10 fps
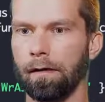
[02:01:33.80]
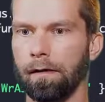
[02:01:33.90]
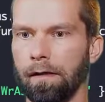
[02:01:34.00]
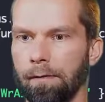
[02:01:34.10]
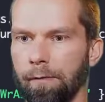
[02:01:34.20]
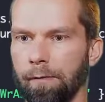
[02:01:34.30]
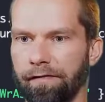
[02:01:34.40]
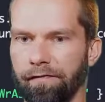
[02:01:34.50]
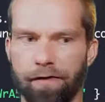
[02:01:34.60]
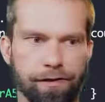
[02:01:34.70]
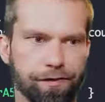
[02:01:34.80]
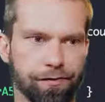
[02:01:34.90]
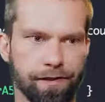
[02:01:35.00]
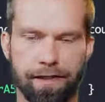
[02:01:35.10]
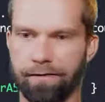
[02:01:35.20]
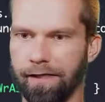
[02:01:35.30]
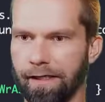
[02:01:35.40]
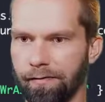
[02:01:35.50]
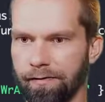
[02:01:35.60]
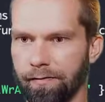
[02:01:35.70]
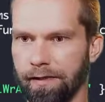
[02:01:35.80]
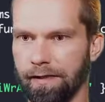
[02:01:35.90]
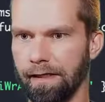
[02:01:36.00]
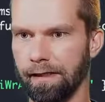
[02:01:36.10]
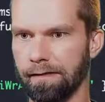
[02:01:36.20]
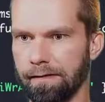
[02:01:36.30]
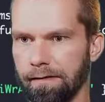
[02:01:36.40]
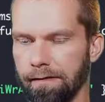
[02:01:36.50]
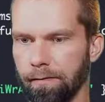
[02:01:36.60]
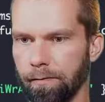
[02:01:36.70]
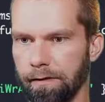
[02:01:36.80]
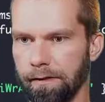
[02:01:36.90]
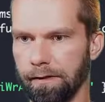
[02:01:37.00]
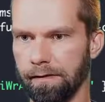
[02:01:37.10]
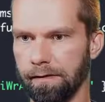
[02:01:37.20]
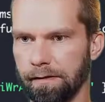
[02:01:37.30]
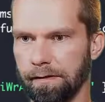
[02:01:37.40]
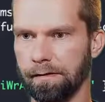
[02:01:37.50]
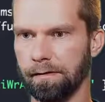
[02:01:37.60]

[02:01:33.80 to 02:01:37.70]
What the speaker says: I'm getting very dirty here right now. So this likes equals